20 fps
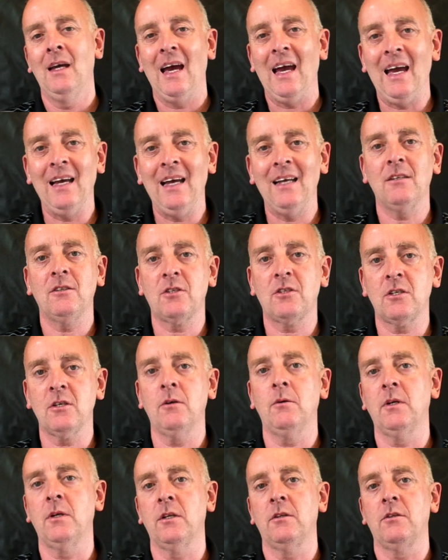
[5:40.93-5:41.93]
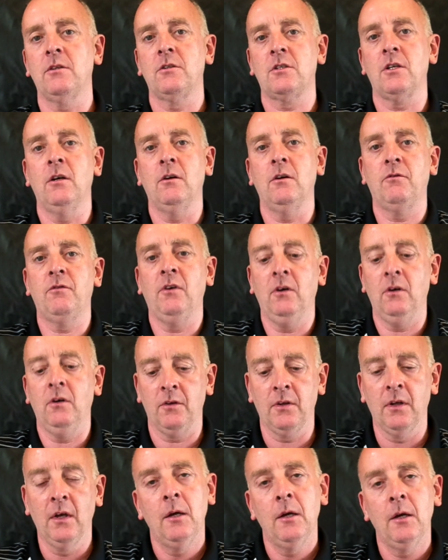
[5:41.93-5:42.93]
And so on and so
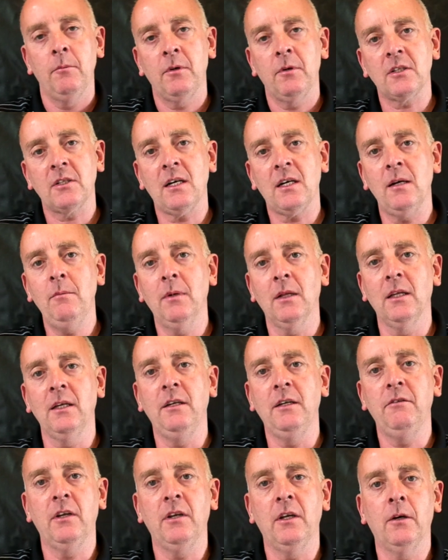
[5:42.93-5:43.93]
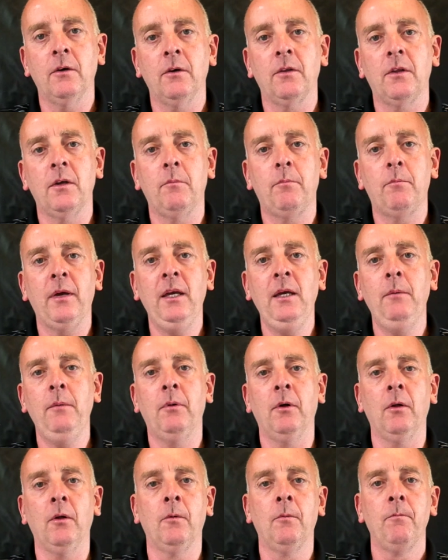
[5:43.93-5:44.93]
forth. Because I believe, you know, that
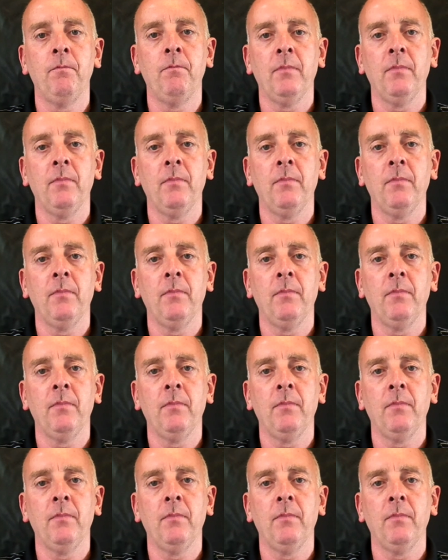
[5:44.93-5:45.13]
people